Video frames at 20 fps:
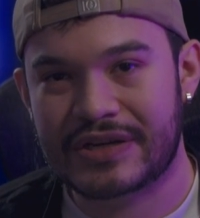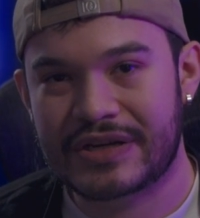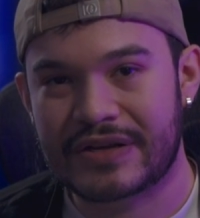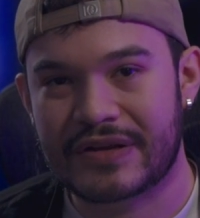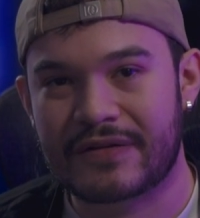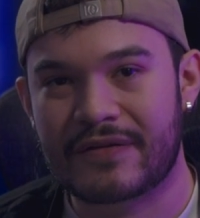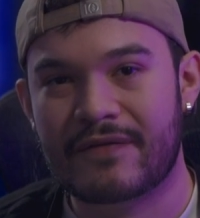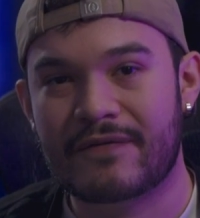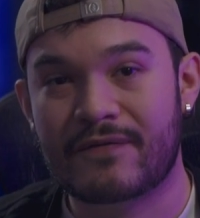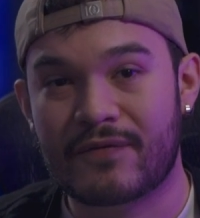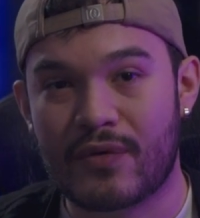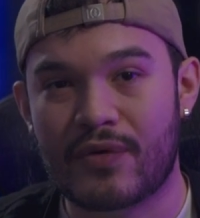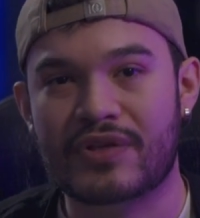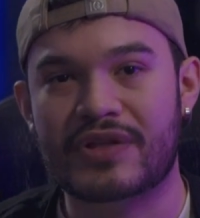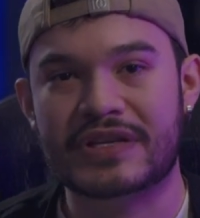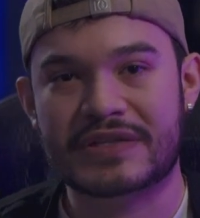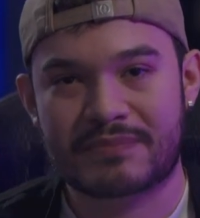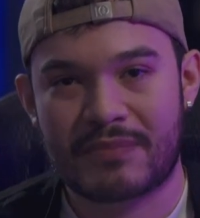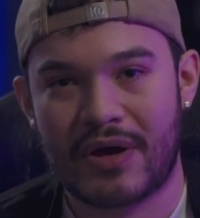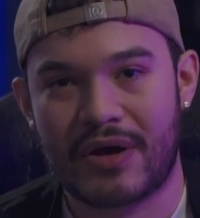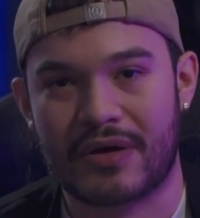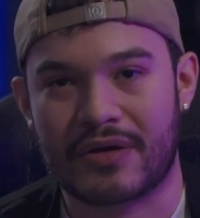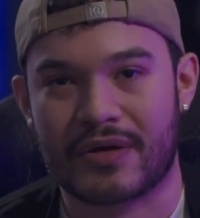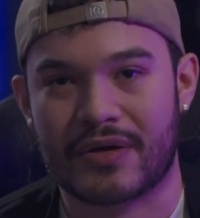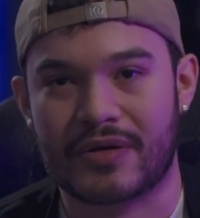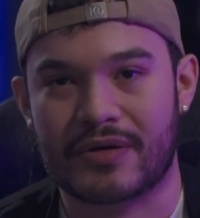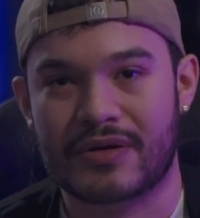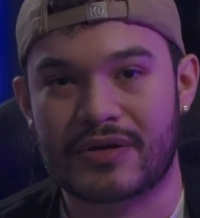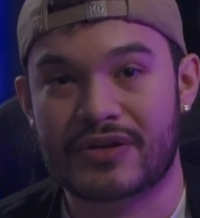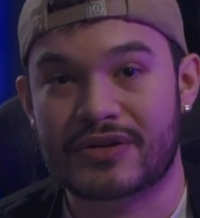needed for this
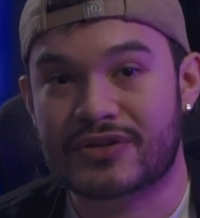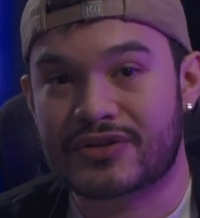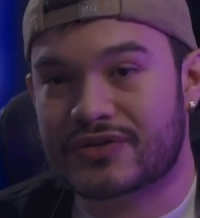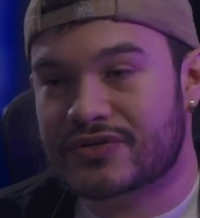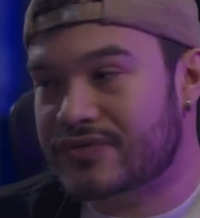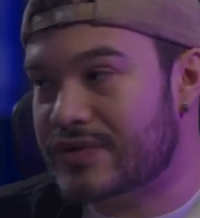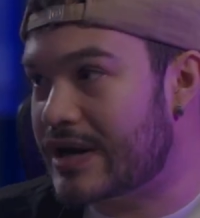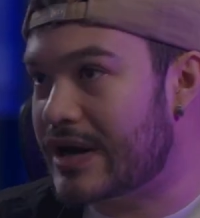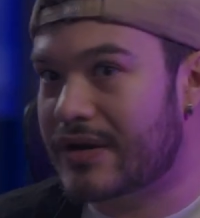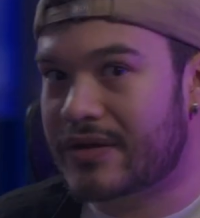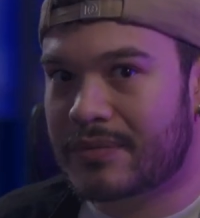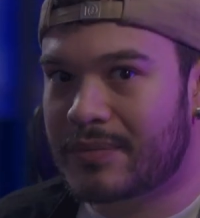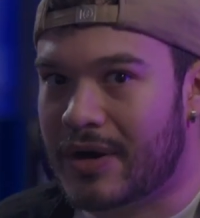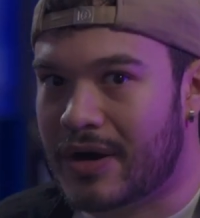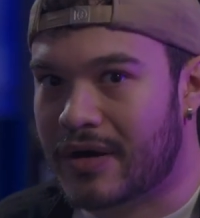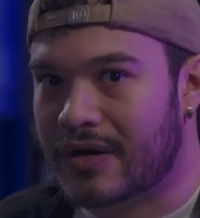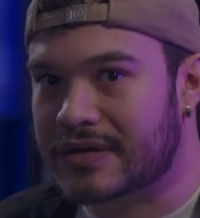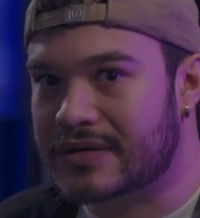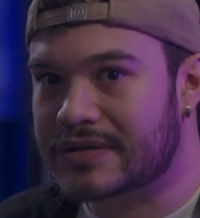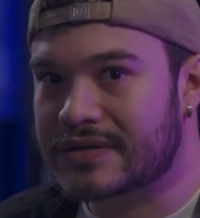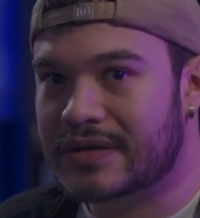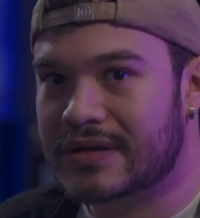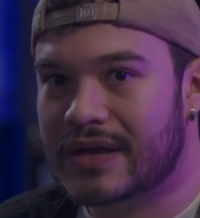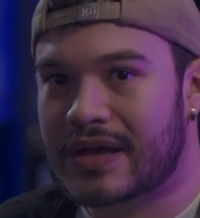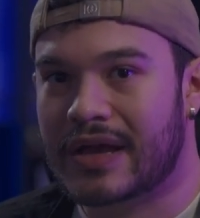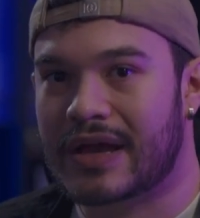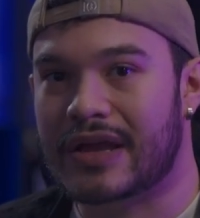monitor, straight out of the box,